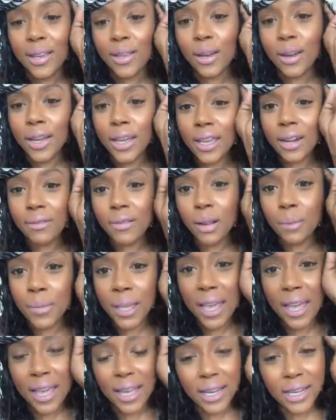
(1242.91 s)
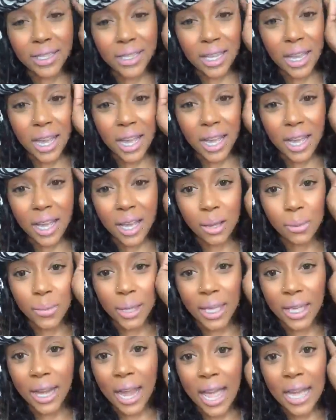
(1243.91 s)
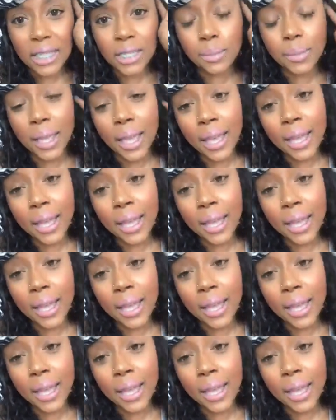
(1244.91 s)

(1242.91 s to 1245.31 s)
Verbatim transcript: Y'all can interrupt me at any time and ask me